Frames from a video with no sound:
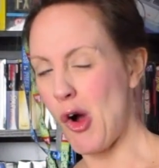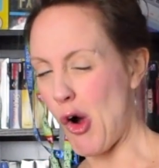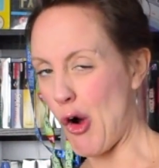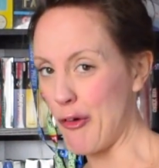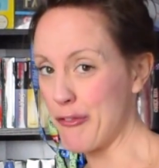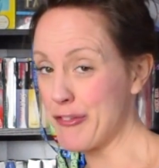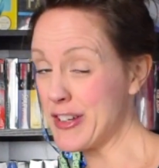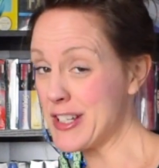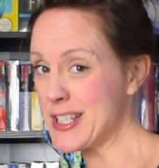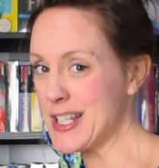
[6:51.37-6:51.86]

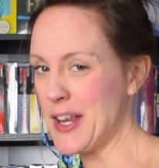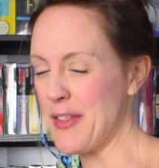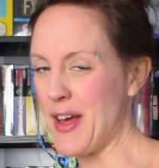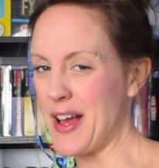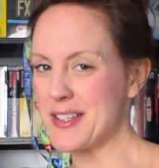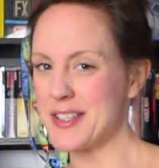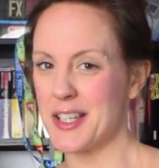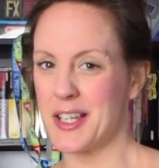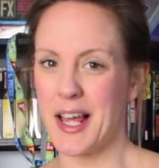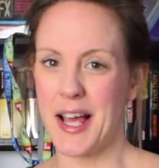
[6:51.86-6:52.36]
Obviously,
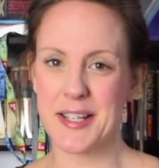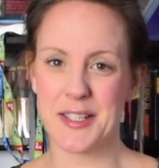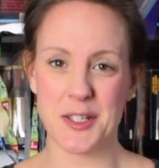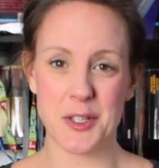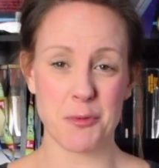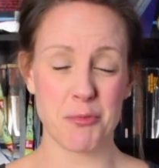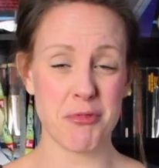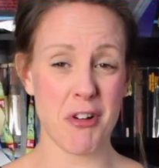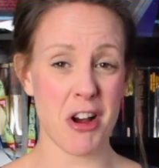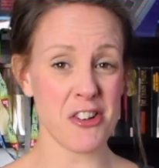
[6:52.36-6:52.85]
that's a
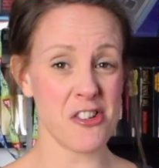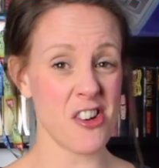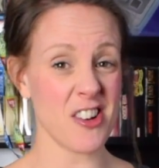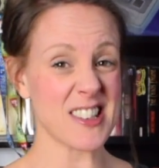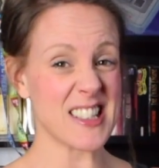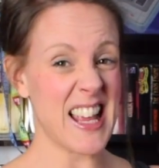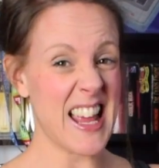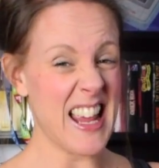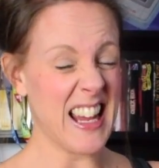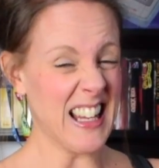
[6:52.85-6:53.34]
licensed
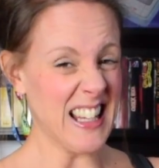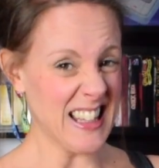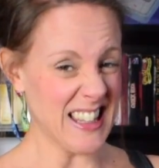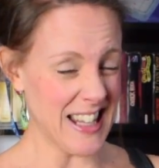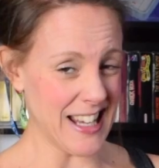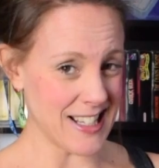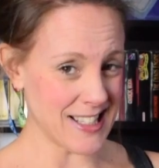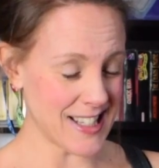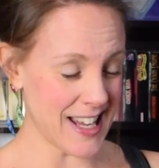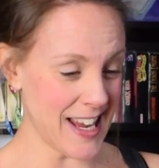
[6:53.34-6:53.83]
product.
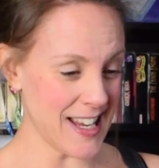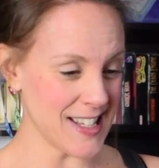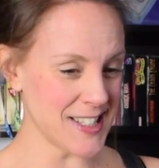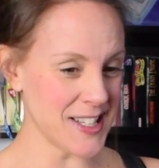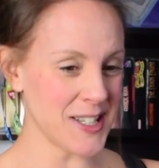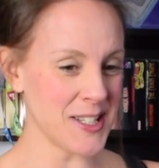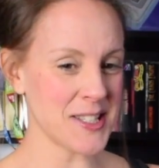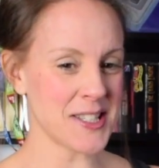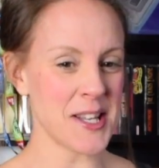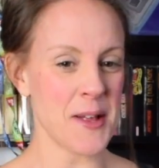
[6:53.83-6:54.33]
This
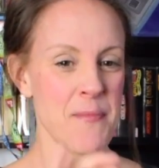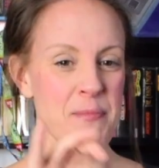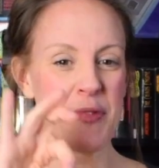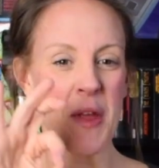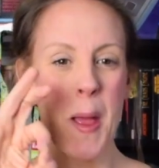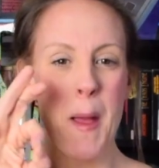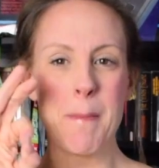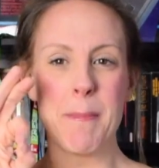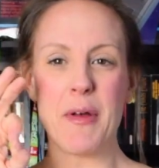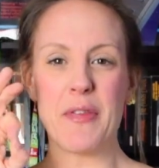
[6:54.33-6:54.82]
isn't,
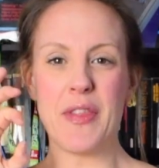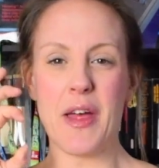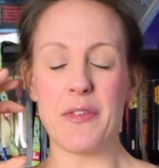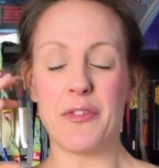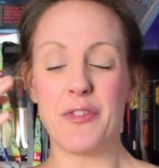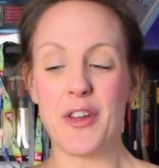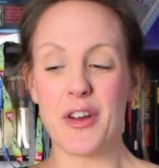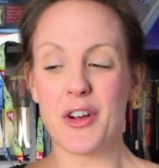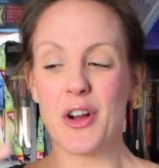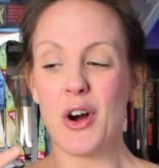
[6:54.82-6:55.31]
but
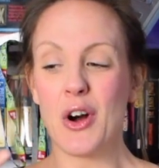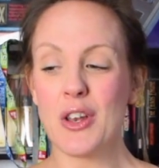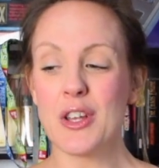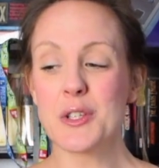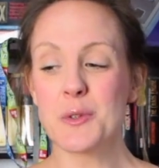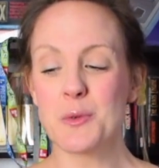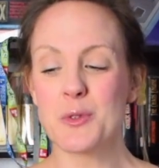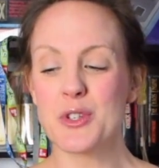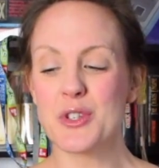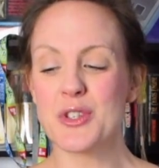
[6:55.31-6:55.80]
the
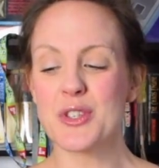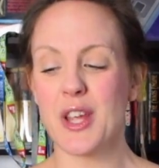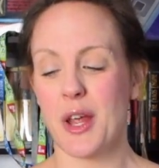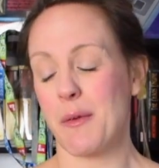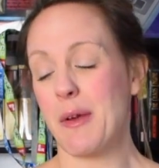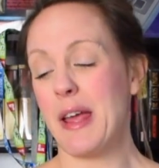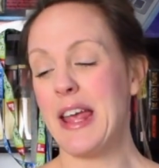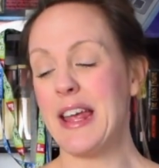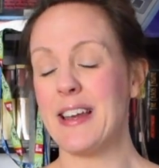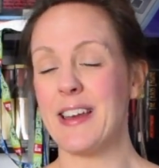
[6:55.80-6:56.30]
colours were just
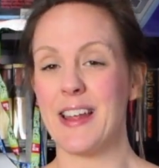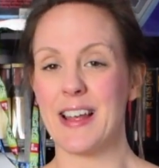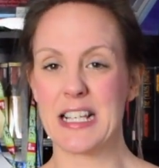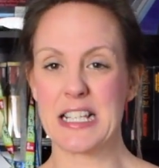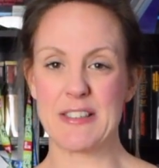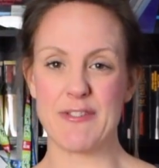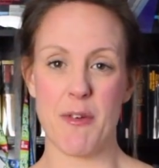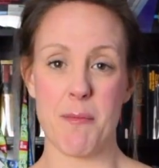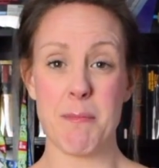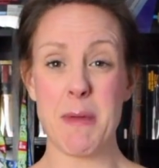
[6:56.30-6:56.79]
so
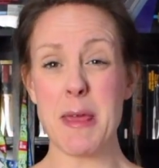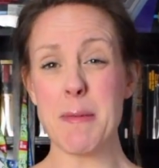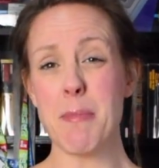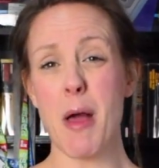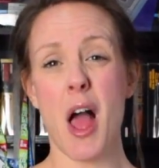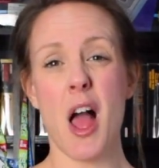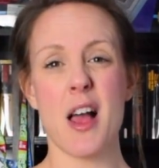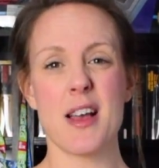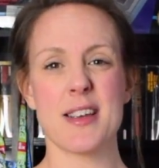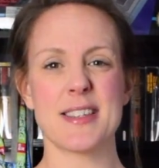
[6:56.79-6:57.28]
hideous. For me
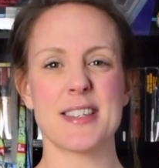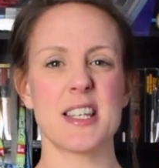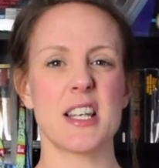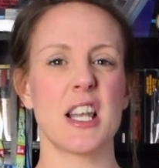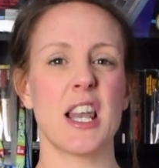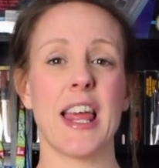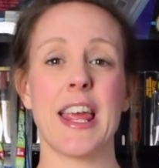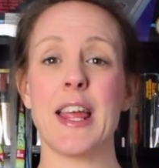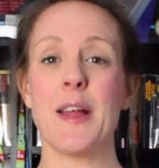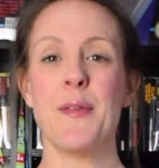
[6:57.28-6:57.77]

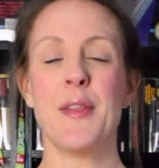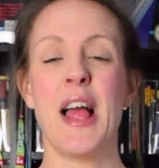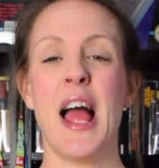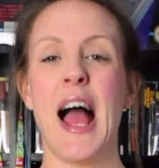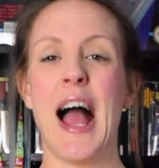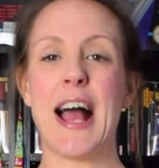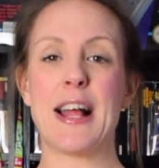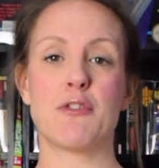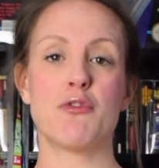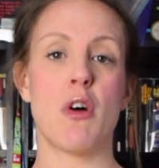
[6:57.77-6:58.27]
personally,
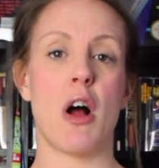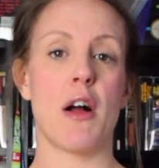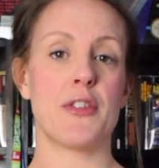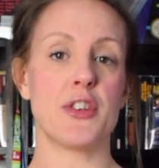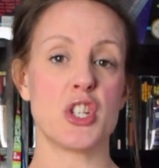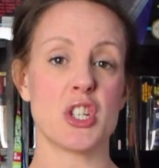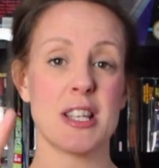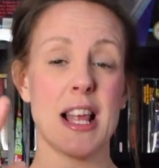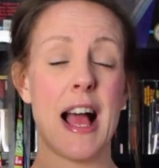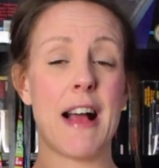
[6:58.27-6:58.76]
I'd rather
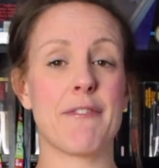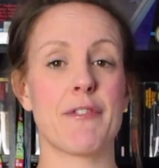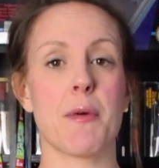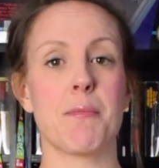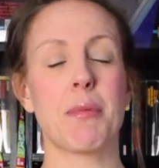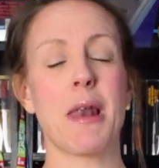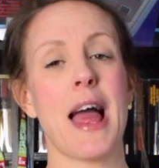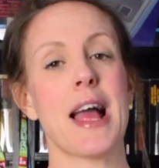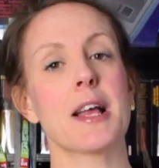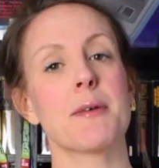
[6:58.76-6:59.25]
just have the
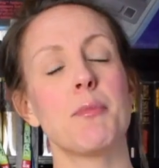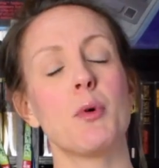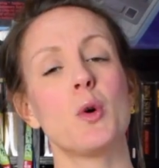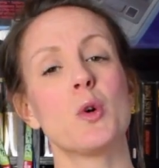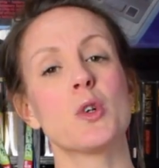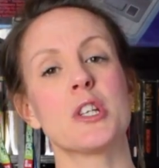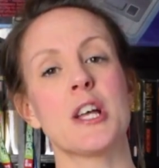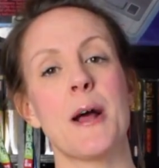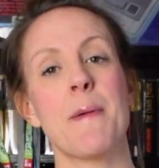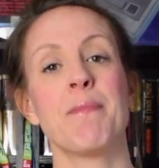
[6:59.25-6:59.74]
black
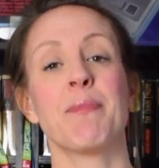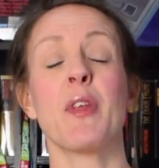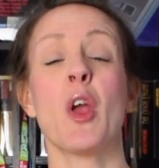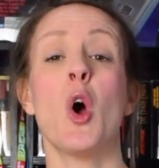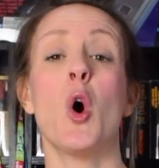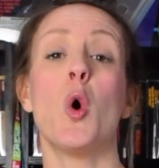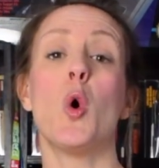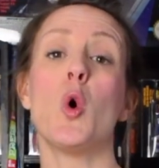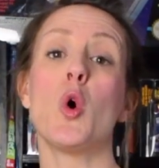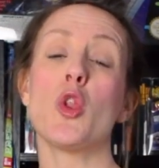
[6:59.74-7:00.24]
border
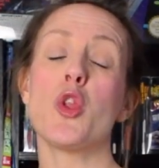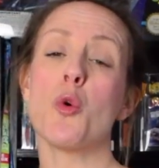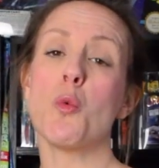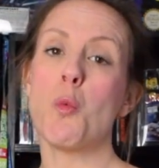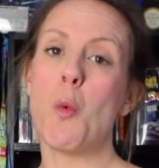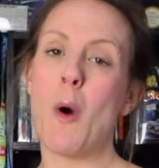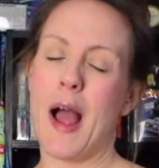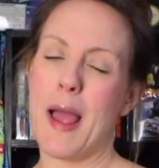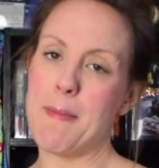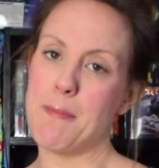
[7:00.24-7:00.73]
or the
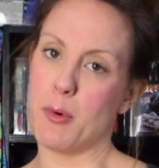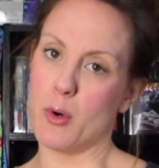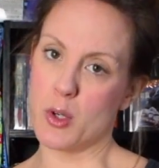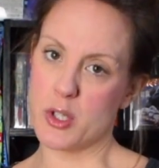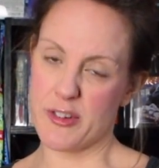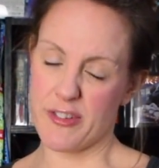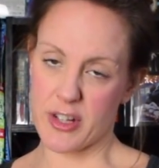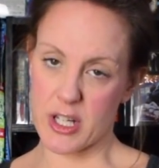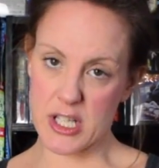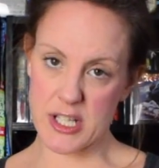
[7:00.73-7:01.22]
white
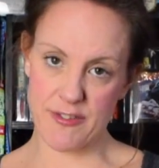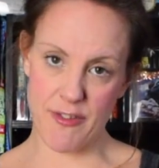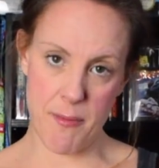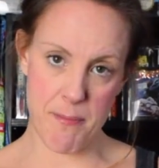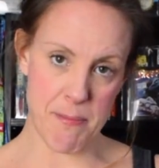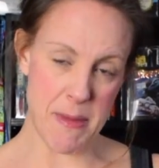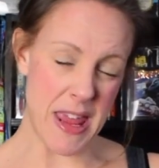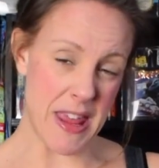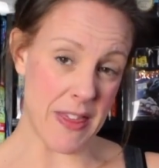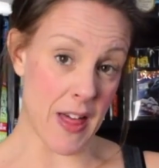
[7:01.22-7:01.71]
border, because for
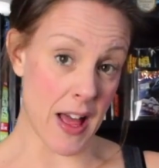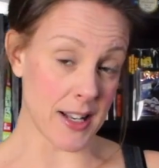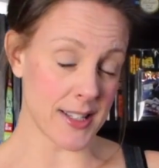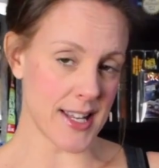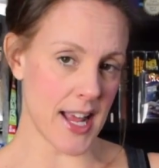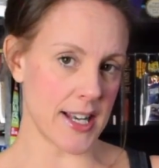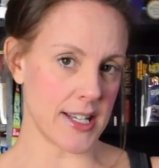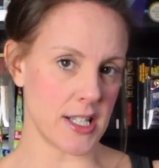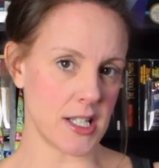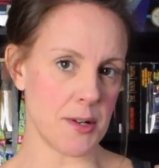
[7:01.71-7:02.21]
me that
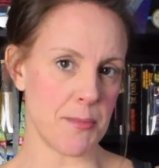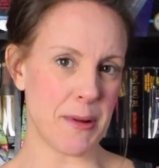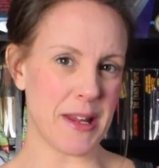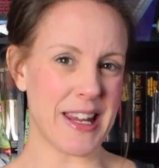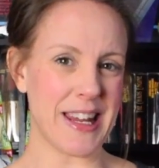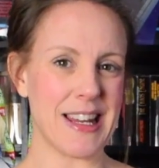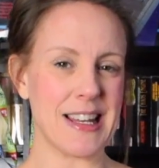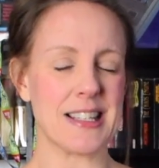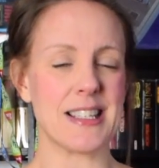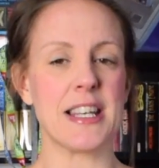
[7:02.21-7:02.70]
tended to be
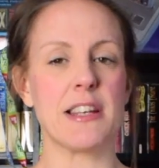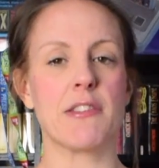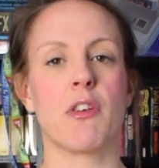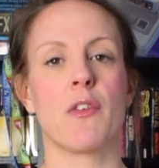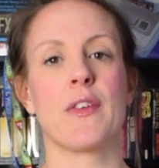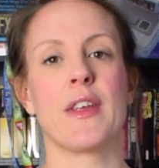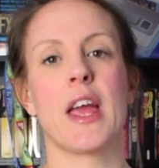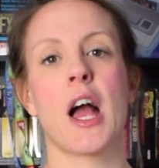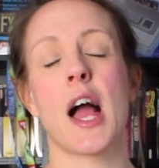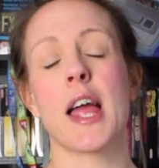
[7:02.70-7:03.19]
easier
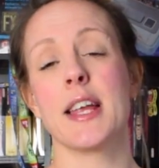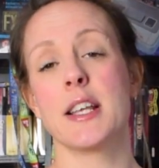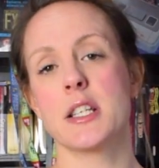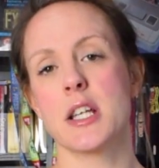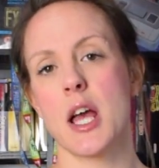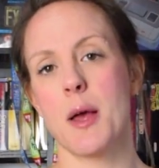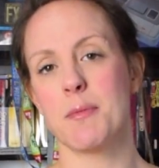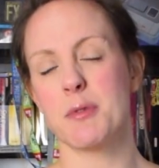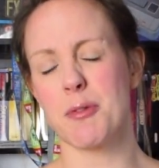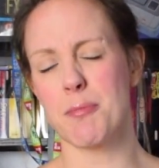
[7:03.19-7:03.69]
on the eye in
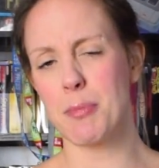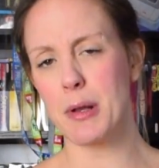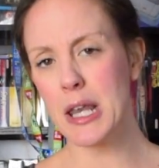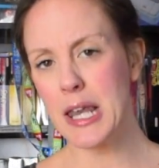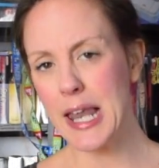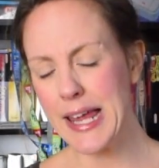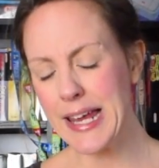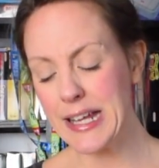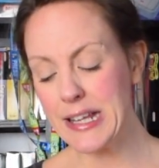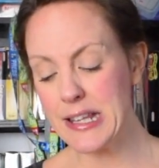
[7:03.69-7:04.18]
terms of
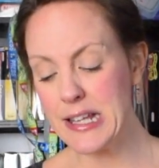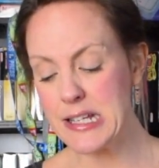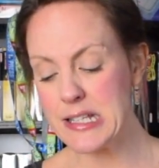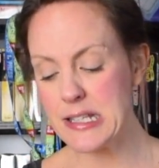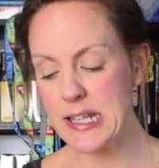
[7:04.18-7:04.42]
playing this